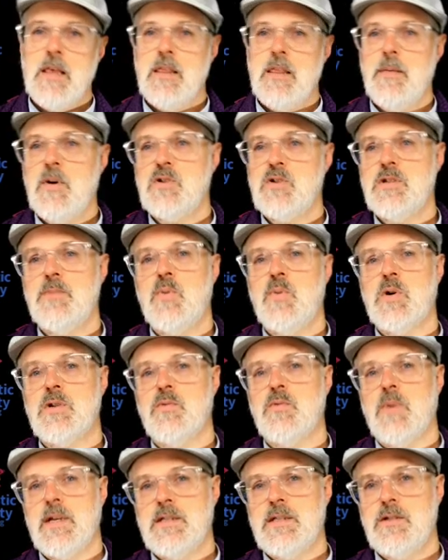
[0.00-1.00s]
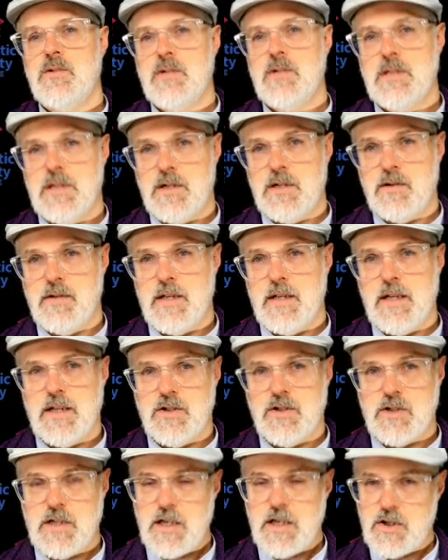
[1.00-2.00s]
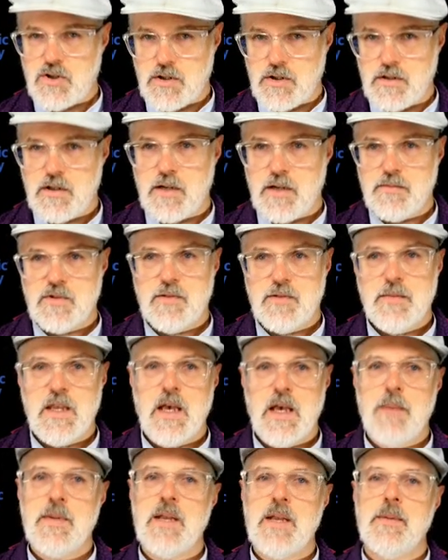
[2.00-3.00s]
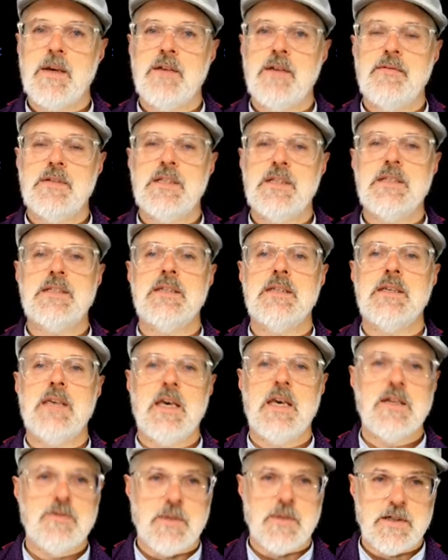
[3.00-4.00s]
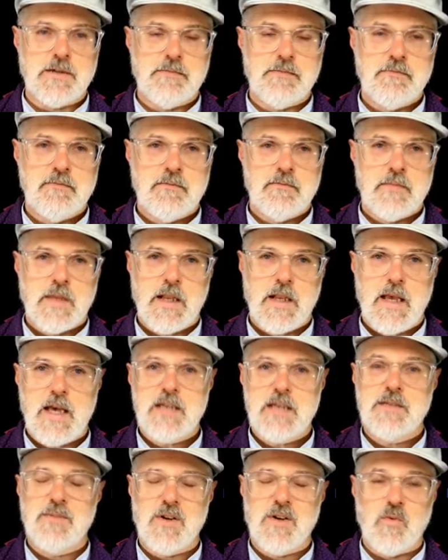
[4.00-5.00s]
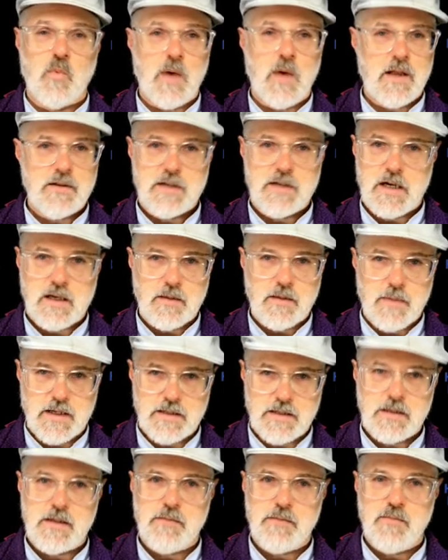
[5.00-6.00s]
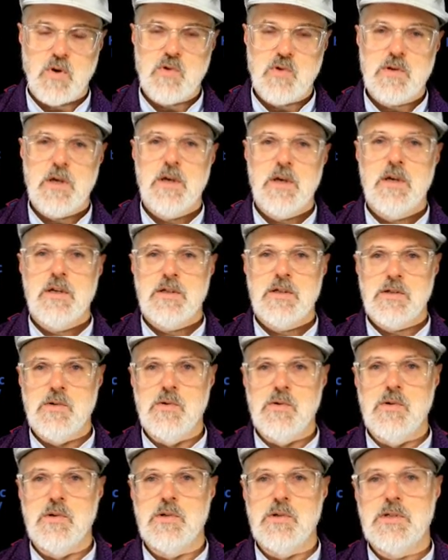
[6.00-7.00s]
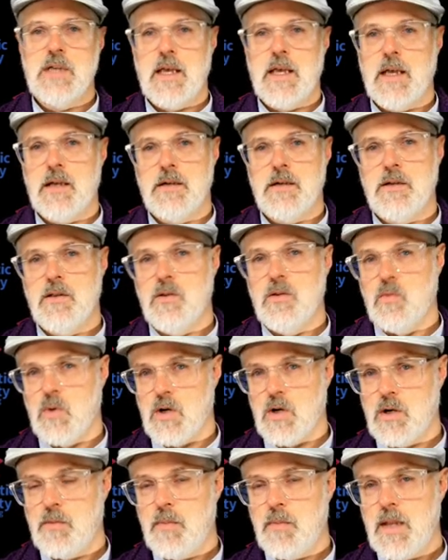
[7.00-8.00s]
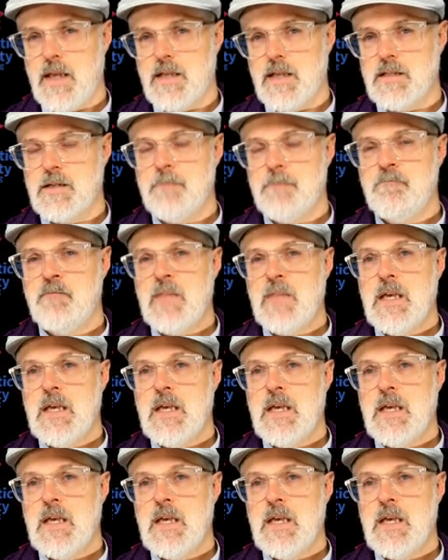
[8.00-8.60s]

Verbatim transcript: The most important waste to consider in education comes from the epidemic of disengagement that has been well documented in both schools and the workplace,